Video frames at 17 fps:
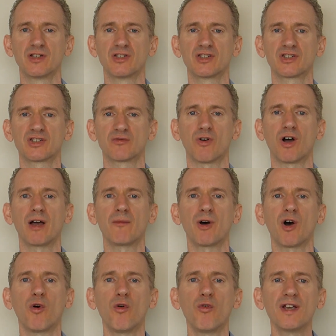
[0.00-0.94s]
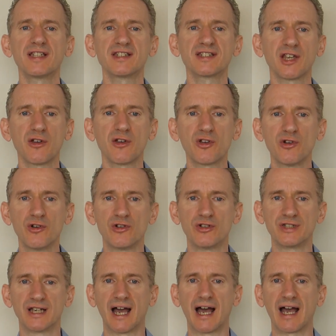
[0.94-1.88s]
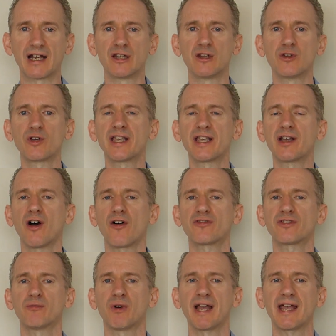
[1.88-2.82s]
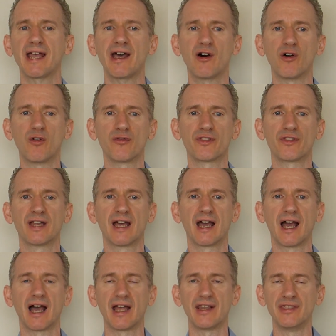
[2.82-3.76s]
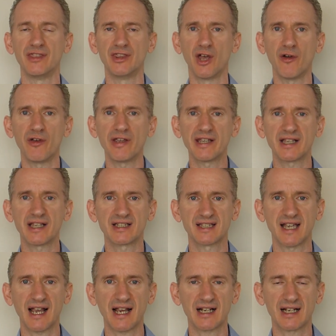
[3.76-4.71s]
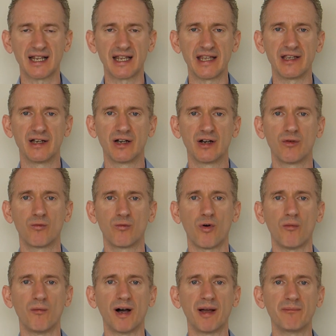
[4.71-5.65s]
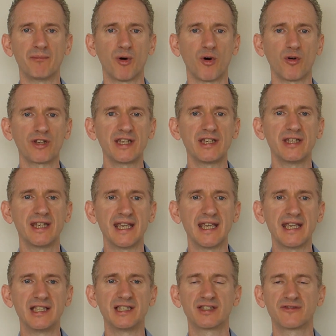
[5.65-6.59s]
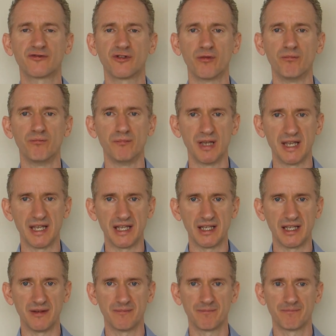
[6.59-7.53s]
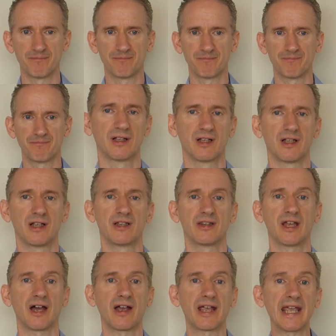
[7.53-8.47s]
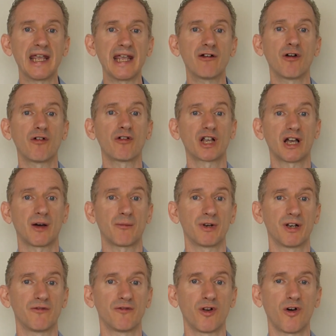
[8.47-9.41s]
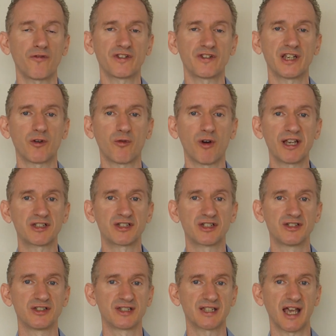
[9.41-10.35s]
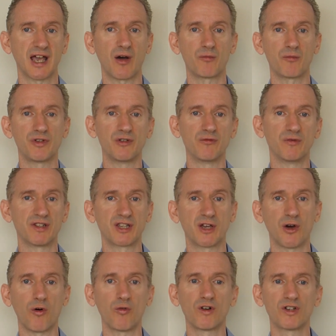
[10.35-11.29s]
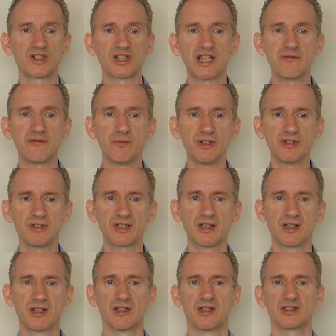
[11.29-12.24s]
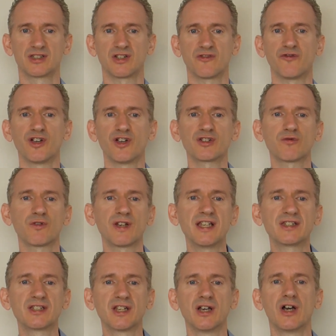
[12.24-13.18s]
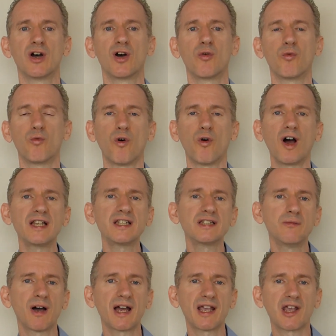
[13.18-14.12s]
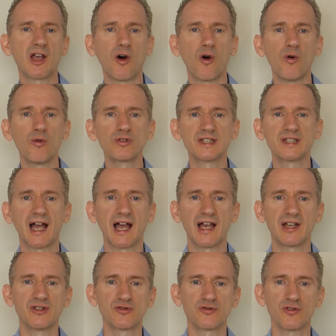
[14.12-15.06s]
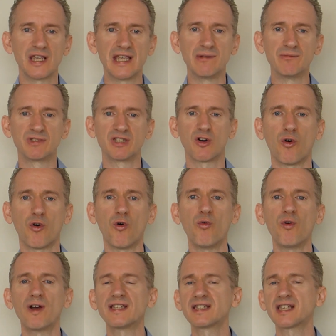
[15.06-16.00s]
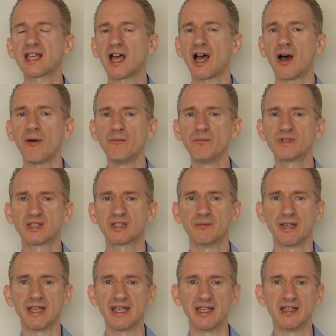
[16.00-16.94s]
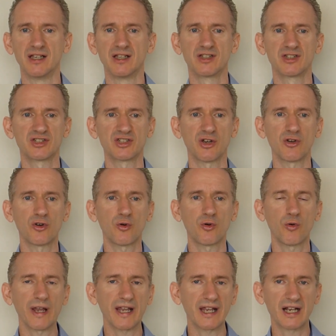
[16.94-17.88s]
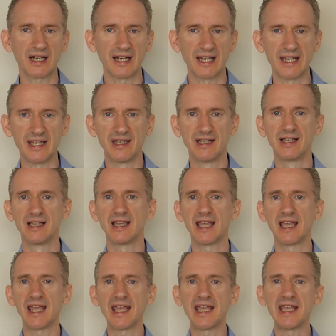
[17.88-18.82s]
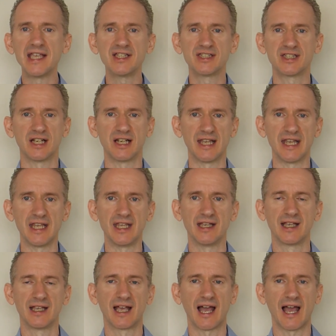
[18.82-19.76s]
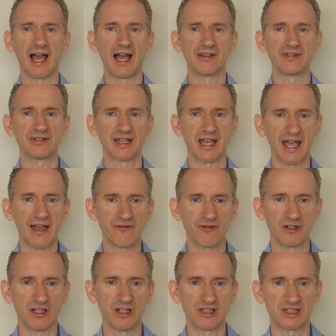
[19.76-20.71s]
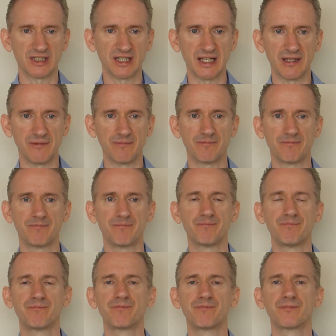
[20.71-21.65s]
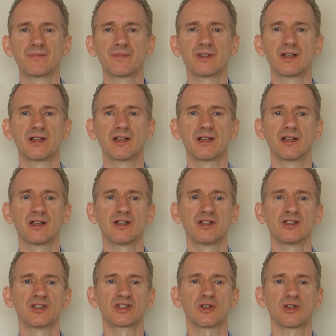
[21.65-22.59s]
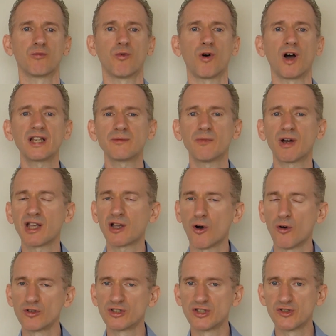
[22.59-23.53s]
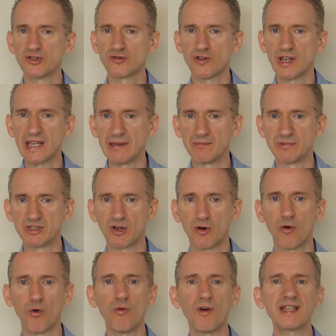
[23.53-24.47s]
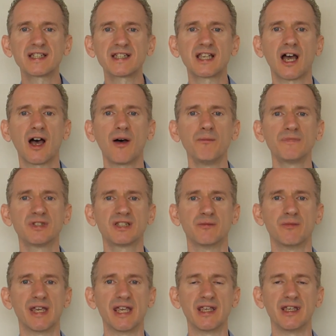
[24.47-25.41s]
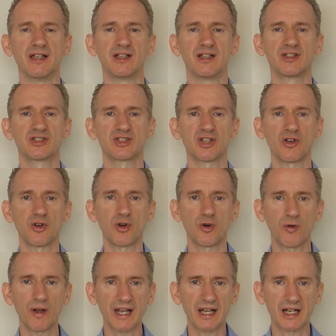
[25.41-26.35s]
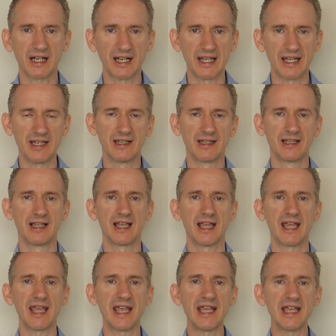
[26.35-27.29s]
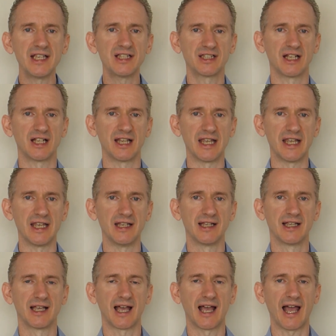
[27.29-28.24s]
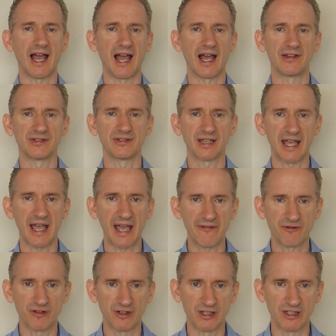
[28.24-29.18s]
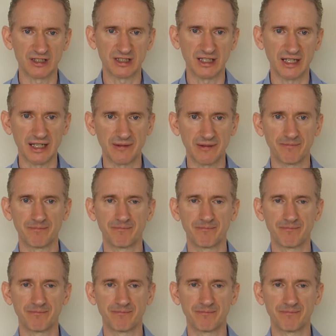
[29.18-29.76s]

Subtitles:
So why am I always so good at looking after my health and knowing exactly what my body needs from me? Now here are a couple of lofty questions to help you with goal achievement. So first one is, why do my goals and dreams always come to me so quickly, easily and effortlessly? So why do my goals and dreams always come to me so quickly, easily and effortlessly?